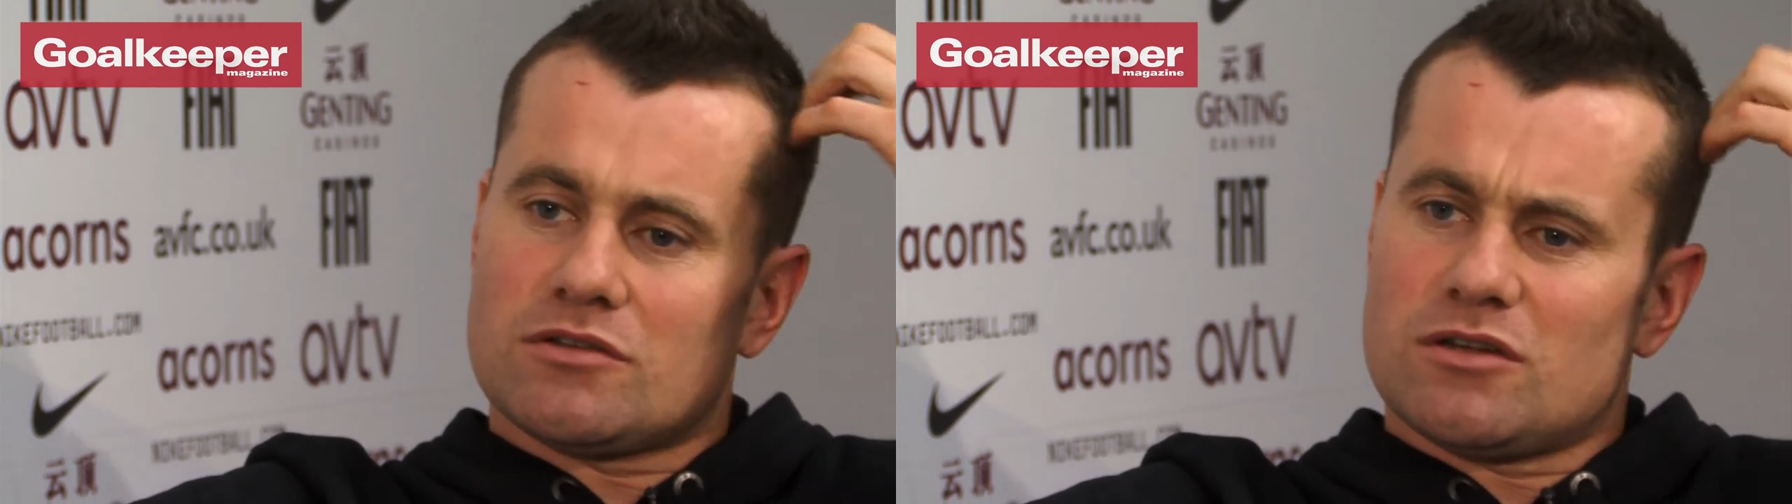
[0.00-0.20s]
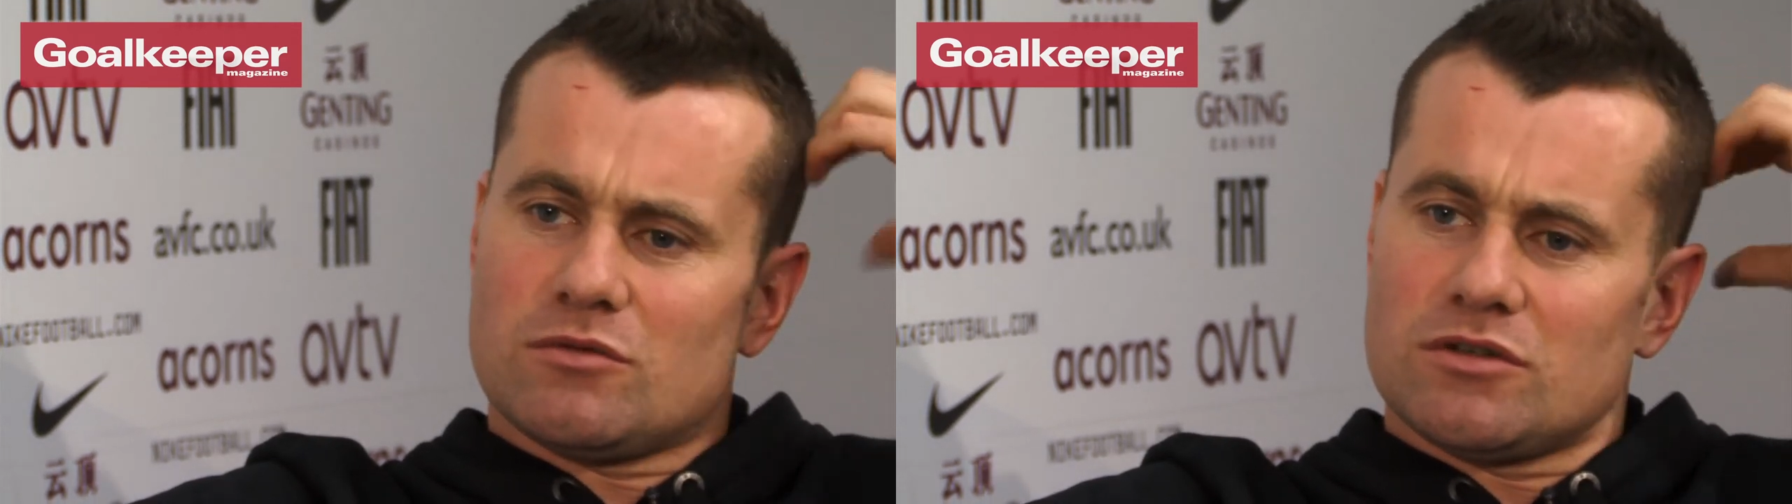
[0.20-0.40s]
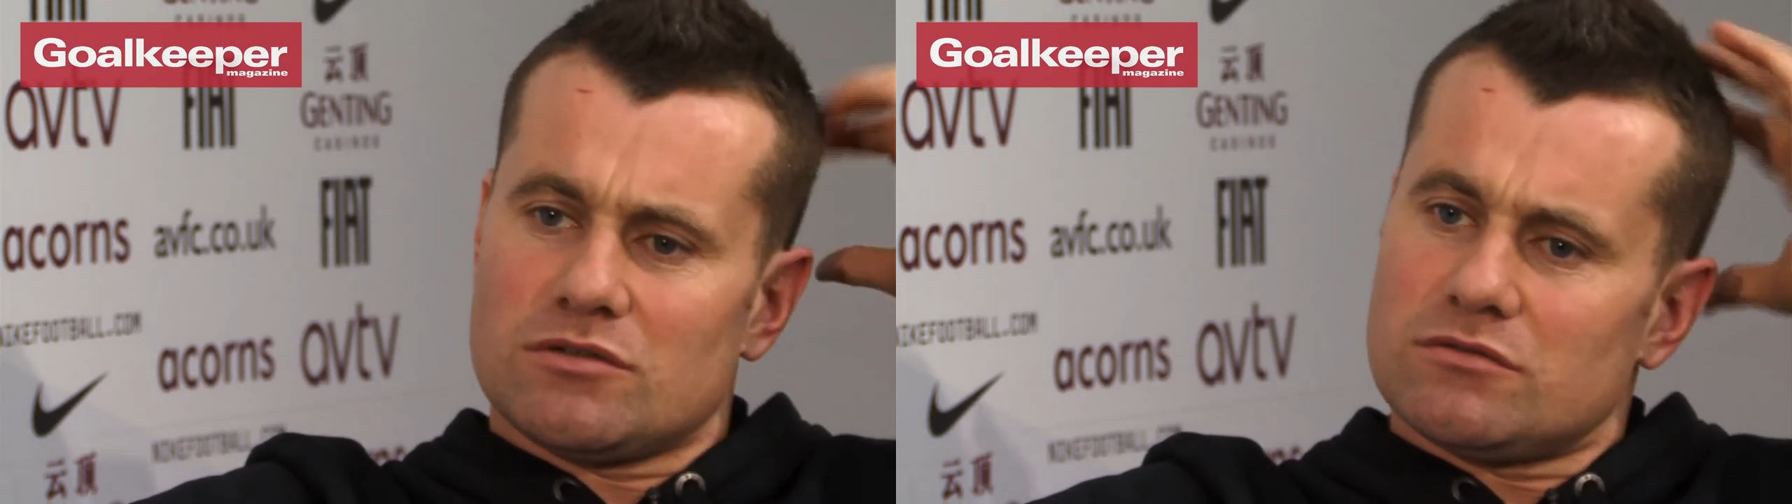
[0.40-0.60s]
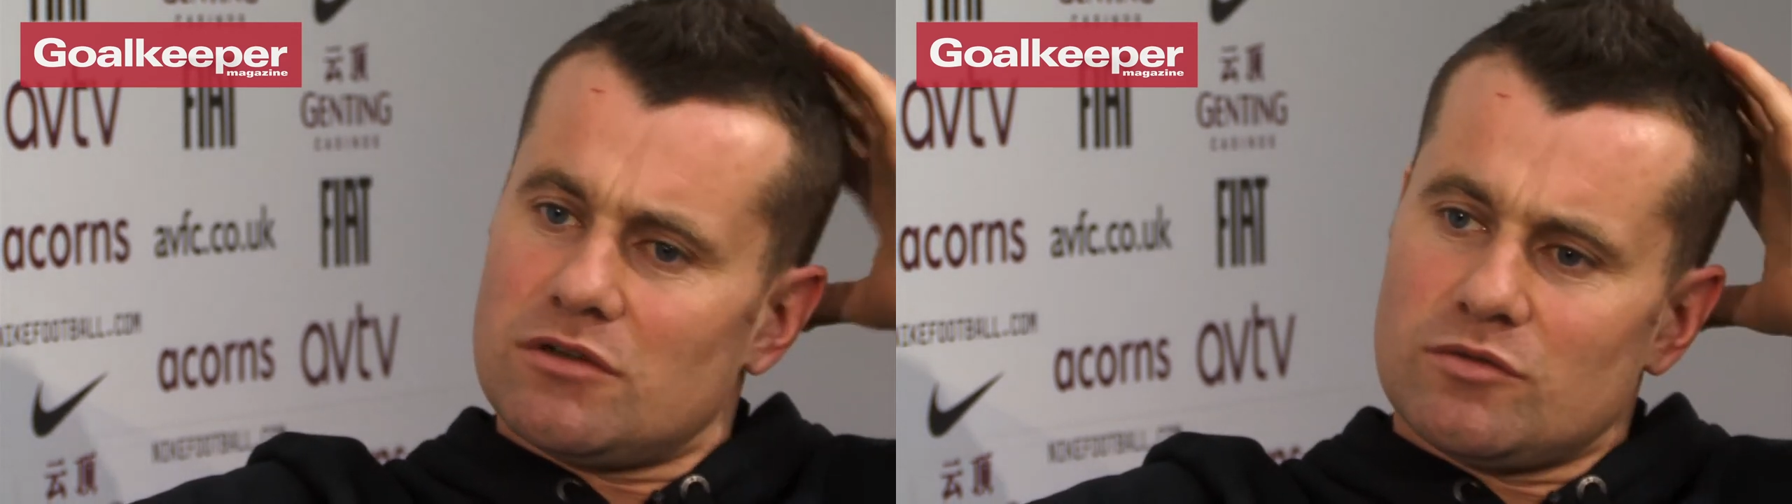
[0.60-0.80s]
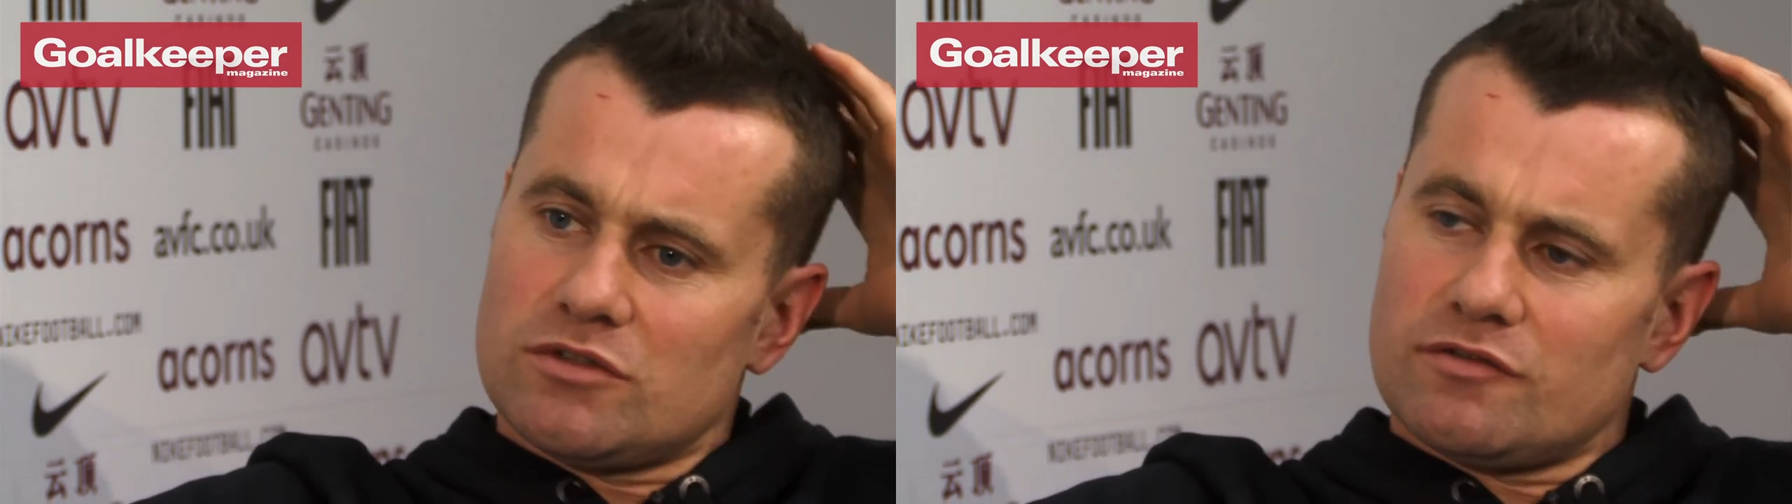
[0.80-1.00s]
So I wouldn't, I
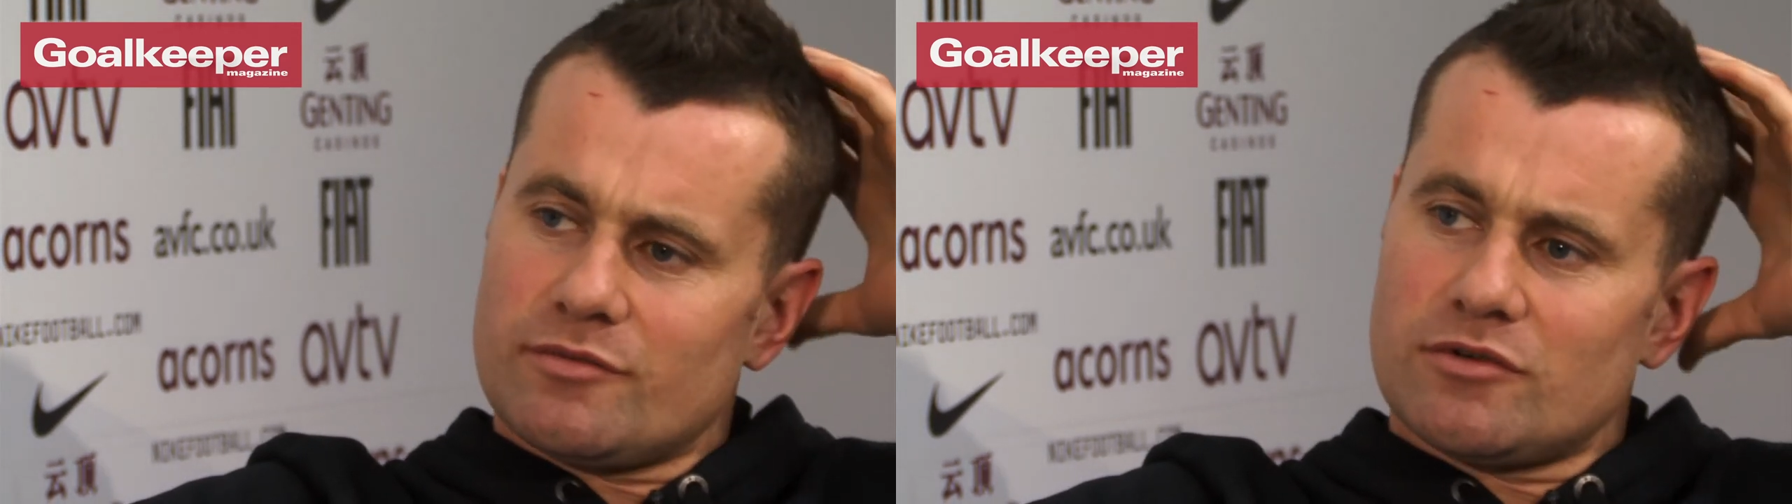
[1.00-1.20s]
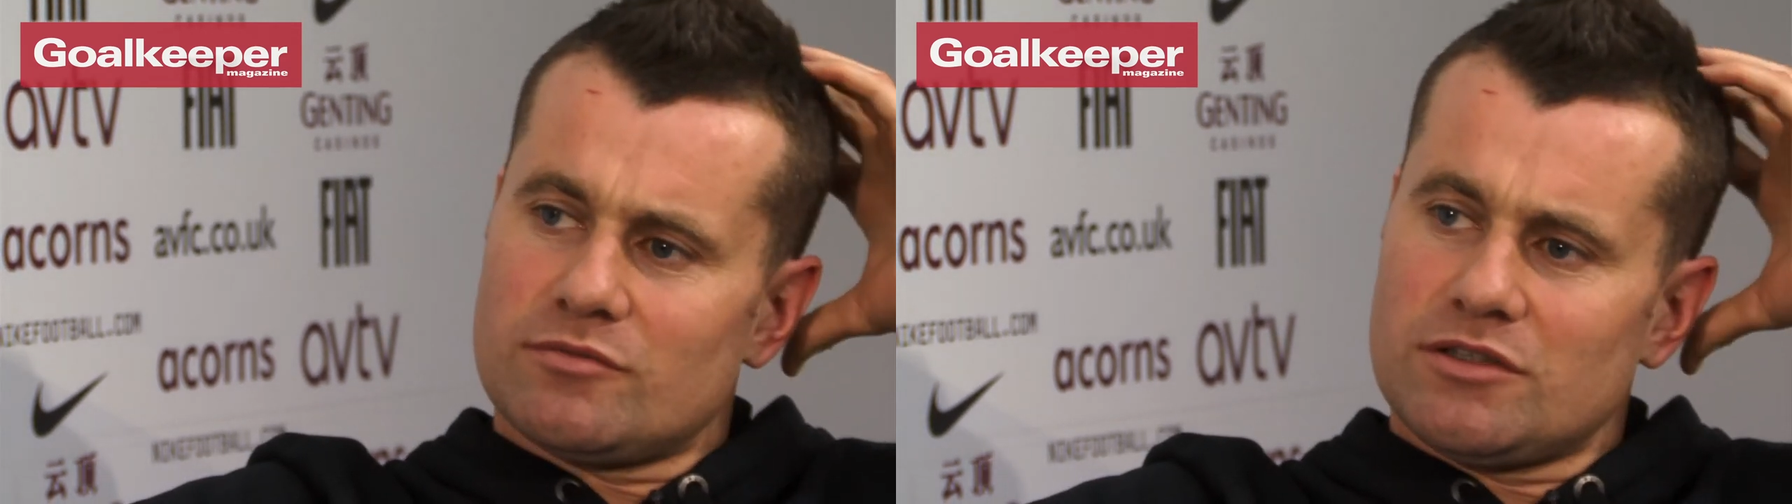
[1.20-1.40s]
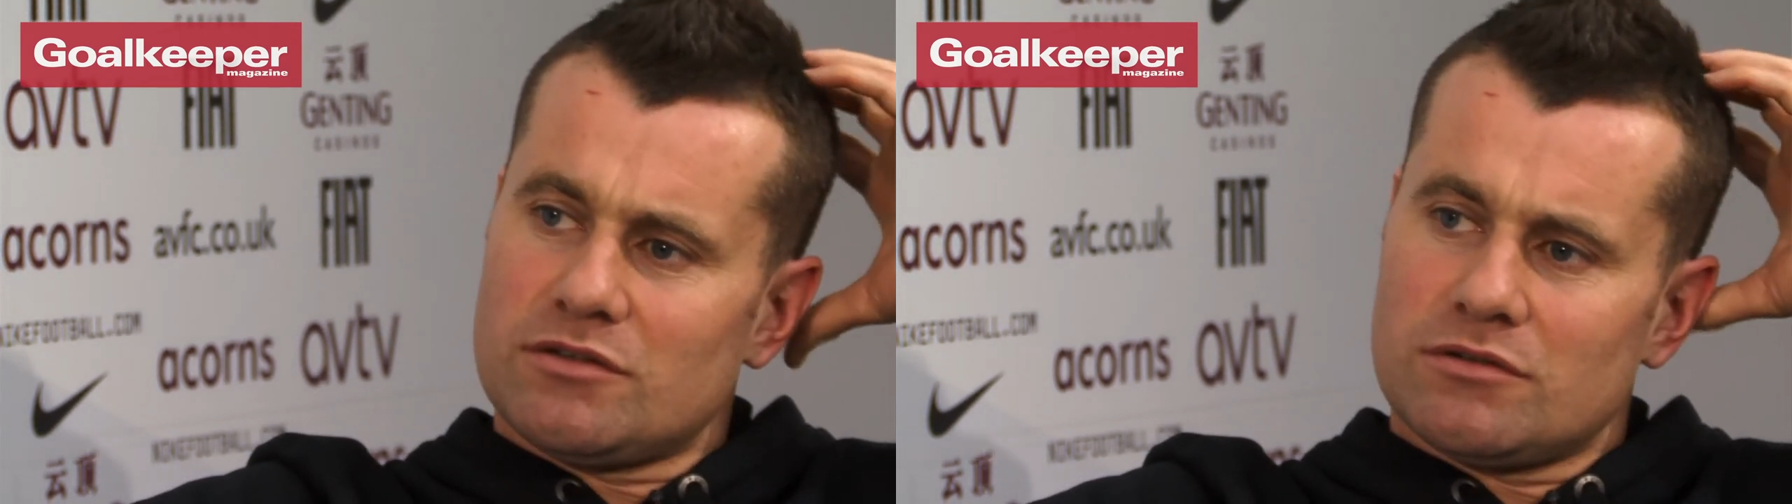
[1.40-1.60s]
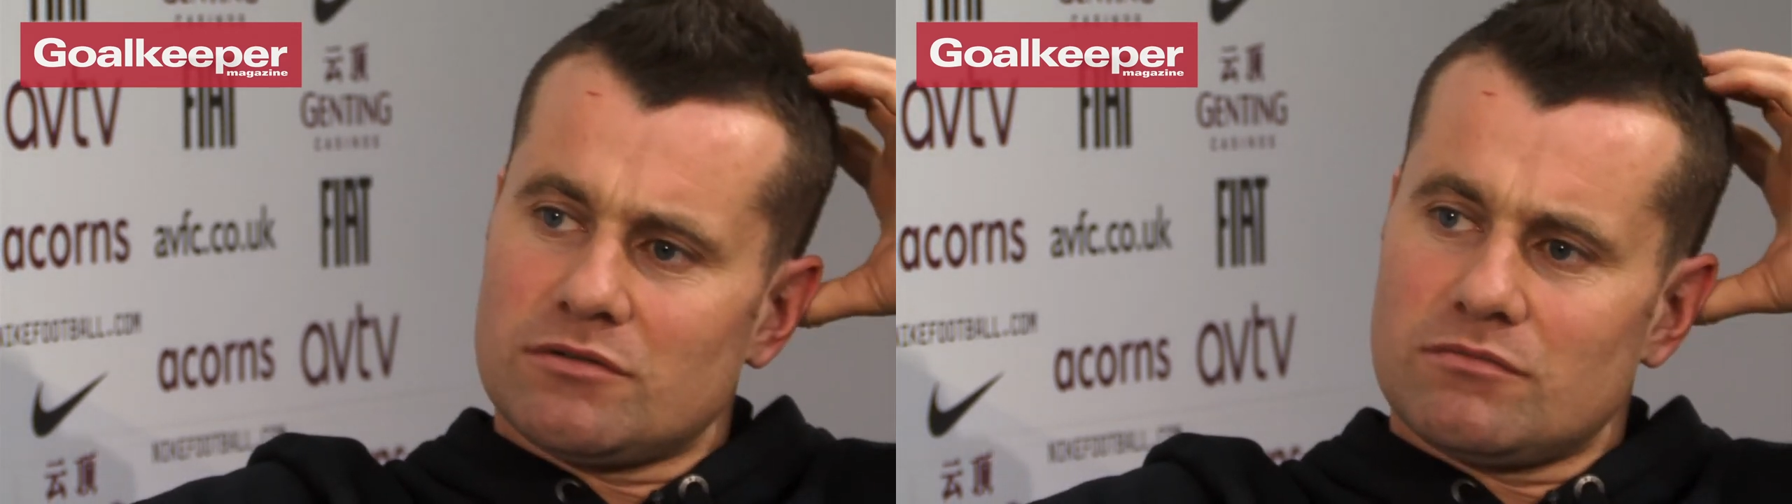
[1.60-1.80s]
wouldn't have a problem eating them.